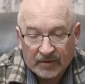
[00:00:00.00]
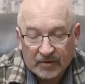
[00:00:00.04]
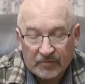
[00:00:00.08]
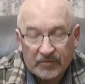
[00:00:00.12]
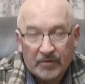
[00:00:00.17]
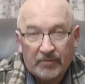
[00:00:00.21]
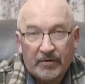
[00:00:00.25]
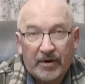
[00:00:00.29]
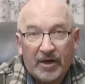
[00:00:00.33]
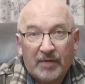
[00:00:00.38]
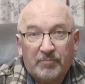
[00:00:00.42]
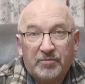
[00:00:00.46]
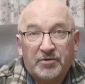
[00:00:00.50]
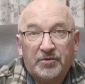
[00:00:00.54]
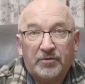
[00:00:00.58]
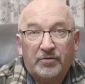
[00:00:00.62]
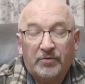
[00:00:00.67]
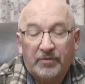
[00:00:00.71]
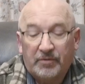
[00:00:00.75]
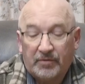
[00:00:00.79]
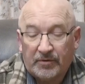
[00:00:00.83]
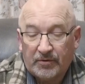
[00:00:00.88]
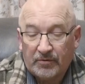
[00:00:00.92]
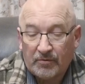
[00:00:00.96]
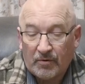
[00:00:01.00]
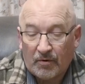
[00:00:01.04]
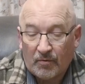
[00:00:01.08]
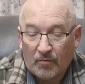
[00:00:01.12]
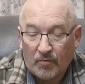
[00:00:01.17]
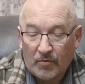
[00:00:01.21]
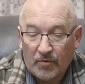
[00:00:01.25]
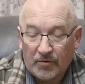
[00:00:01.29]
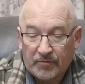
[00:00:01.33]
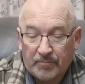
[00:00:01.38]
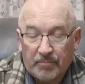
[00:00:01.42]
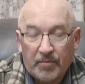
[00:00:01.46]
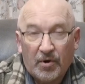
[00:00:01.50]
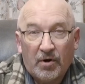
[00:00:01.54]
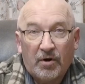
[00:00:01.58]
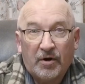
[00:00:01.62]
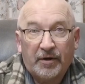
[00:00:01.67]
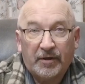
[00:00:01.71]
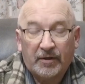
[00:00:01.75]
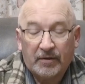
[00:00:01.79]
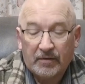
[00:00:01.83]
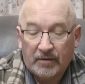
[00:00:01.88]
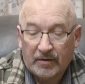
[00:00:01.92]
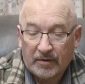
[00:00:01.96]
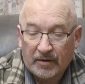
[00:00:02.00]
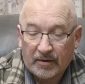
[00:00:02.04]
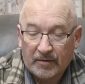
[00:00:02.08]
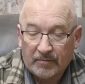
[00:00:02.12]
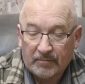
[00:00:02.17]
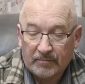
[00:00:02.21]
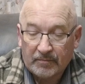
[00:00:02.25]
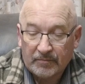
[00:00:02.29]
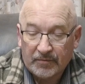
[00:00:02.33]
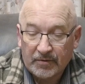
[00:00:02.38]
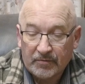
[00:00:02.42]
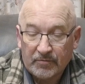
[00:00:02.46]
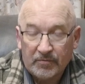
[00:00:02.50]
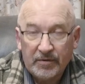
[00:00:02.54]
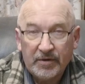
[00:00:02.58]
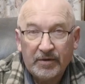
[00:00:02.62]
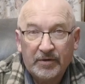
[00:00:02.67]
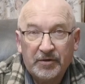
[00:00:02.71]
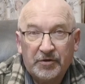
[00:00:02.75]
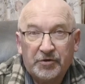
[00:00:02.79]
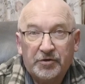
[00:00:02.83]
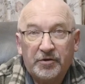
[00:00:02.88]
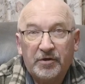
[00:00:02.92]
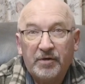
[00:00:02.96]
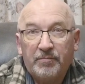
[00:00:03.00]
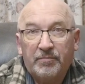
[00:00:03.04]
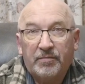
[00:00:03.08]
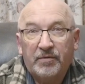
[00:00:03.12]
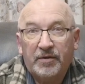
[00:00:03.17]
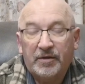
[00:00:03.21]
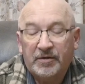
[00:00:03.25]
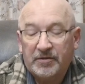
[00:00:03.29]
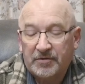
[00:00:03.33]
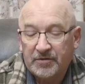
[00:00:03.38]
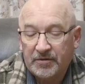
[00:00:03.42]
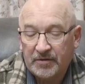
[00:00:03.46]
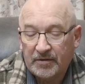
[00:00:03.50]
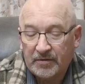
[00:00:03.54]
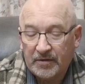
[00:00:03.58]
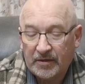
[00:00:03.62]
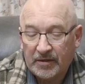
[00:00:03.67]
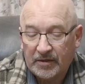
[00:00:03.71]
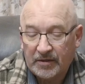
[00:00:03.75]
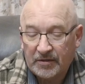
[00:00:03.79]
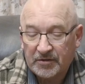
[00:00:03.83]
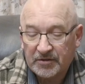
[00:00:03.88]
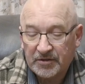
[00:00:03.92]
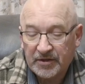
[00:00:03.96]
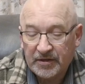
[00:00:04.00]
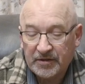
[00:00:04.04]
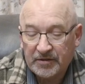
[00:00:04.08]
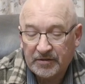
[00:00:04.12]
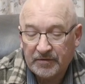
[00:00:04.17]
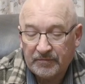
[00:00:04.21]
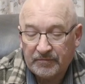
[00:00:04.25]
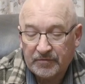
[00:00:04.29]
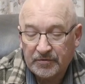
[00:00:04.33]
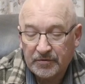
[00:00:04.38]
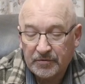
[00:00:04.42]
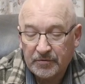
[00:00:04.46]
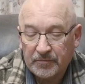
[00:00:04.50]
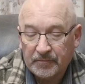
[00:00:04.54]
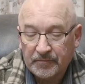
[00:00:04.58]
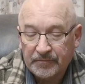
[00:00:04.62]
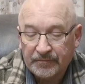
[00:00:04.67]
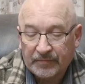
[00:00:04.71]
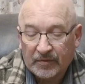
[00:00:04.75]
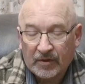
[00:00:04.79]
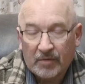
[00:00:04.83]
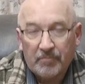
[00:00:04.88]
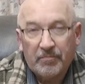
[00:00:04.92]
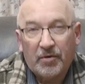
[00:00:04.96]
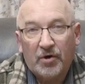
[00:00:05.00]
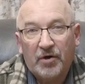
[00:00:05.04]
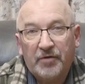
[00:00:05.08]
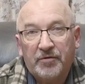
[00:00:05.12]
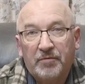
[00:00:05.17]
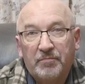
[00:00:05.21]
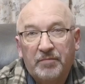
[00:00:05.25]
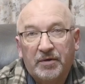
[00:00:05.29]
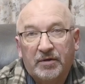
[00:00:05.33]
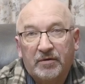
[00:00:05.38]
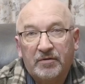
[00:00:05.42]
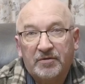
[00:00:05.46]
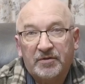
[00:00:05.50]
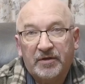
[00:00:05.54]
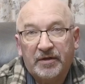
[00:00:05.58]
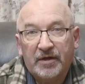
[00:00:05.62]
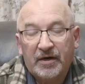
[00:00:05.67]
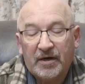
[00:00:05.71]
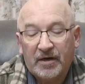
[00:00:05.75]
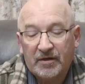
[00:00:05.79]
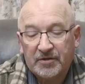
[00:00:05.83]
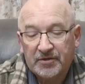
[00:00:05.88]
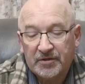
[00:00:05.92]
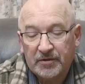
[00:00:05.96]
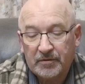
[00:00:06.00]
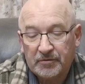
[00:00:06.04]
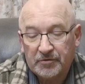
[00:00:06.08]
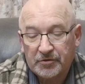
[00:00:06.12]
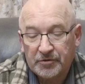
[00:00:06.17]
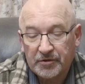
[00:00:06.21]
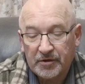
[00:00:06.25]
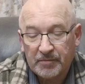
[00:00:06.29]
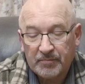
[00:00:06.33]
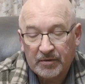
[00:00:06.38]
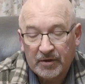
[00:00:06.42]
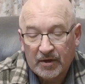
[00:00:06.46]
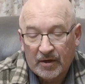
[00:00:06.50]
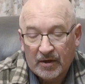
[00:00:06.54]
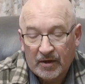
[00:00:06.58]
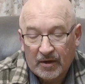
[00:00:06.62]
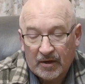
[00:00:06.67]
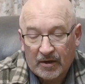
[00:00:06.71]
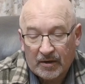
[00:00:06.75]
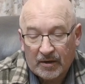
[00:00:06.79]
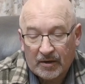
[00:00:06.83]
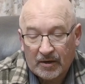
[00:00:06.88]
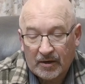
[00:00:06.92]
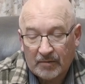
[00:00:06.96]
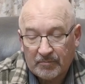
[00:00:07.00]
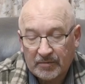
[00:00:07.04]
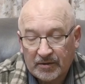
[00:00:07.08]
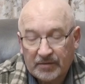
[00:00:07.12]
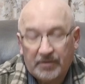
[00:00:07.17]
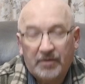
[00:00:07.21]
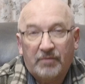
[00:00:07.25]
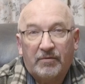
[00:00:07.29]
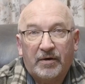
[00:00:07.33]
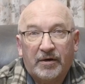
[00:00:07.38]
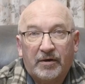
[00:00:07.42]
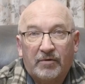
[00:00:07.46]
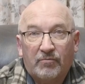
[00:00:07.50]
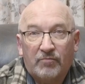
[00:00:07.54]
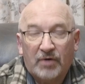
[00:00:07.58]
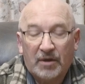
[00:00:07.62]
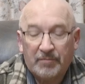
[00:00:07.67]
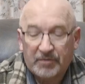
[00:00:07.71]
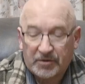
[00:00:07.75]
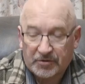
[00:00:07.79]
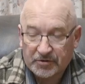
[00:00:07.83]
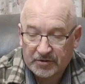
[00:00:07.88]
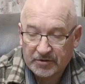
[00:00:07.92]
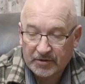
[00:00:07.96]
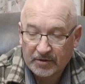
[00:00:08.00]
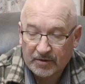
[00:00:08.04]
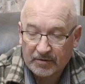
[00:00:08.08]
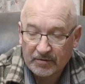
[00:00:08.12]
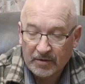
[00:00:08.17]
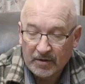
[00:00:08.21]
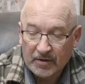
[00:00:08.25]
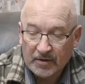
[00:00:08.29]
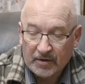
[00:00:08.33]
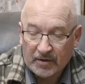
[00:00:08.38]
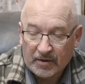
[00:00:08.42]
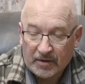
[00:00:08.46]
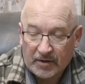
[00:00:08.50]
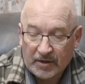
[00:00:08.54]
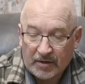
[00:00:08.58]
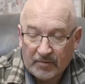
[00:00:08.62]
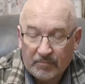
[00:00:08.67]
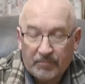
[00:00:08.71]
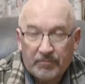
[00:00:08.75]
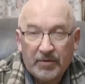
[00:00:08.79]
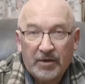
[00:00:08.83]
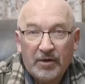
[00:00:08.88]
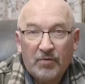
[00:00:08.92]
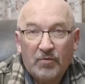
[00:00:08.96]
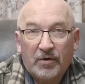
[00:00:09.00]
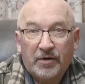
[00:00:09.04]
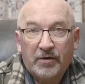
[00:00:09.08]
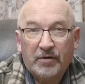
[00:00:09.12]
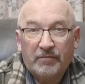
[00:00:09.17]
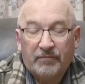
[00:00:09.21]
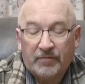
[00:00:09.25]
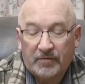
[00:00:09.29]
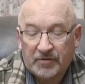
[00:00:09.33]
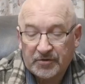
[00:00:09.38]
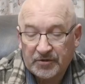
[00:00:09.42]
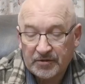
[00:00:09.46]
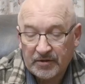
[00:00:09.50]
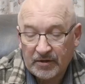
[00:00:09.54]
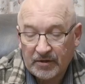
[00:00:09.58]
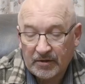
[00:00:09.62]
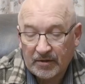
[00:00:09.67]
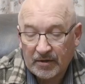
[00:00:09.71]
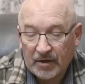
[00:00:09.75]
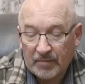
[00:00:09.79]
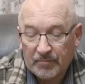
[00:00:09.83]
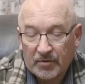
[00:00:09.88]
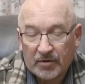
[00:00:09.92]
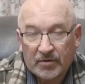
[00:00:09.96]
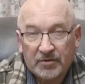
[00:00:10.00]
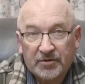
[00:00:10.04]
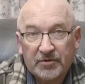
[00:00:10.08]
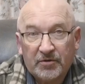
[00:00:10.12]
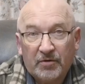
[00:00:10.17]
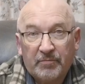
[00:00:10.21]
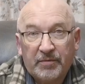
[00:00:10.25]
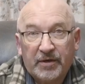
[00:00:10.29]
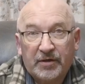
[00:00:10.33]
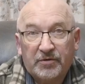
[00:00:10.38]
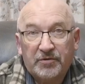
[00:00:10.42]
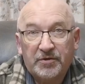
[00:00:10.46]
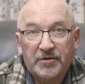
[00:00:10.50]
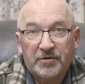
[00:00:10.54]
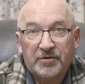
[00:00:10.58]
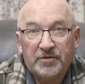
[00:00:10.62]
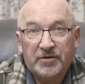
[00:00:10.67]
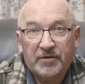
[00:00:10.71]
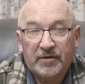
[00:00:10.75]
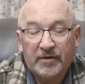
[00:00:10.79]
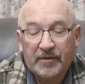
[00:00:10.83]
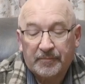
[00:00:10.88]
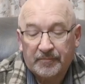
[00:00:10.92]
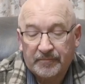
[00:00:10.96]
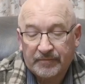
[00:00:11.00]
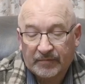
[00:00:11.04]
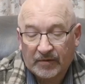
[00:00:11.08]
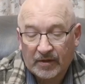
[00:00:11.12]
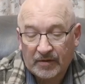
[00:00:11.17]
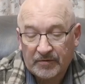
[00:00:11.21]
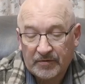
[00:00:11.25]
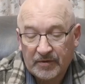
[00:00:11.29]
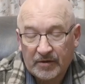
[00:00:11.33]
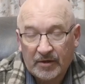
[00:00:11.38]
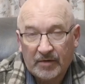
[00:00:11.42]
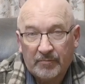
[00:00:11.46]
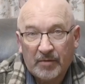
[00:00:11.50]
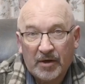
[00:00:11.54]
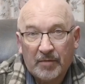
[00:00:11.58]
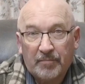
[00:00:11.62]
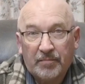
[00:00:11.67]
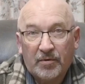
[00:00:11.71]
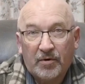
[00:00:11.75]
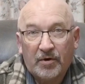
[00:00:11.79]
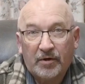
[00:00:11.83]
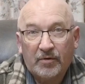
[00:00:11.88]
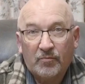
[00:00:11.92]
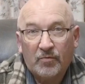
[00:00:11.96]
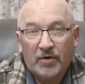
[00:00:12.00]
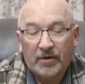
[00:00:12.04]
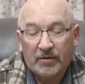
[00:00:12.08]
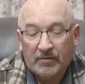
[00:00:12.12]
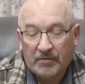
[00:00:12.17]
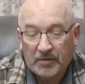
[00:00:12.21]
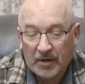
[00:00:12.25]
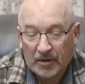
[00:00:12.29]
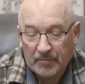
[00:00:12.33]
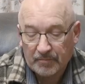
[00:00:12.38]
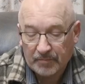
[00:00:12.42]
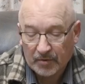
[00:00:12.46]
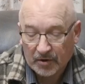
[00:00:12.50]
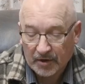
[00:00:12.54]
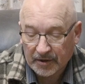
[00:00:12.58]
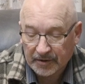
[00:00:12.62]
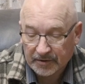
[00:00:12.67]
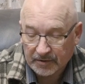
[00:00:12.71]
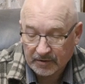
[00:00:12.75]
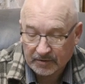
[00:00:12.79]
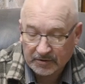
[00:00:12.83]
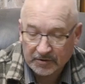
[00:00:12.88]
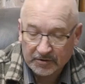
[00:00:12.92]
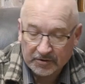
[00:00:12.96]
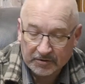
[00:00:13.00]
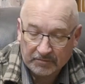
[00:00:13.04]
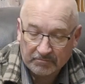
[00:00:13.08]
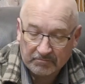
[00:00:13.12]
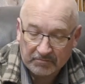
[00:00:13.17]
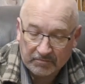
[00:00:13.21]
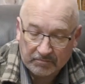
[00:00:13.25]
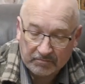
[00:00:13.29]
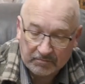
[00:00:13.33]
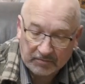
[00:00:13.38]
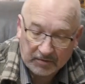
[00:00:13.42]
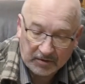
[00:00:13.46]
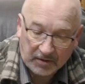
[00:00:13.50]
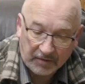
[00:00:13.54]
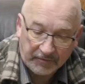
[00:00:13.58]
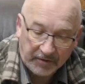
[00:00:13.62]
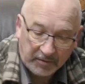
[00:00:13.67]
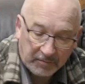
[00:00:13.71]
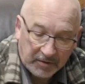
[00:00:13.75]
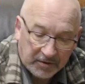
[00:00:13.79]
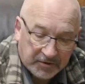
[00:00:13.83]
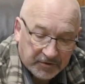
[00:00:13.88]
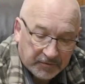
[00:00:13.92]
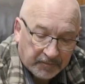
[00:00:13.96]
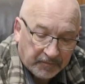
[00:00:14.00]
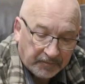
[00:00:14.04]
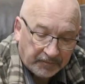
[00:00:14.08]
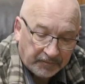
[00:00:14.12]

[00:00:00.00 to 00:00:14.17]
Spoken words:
They're absolutely not worth buying. They're really cheap, and that's an incentive to buy them because they are so cheap. But they're utter rubbish. So anyone, if you're seeing Bonacell batteries and thinking about buying one, don't buy it. Just give it a miss.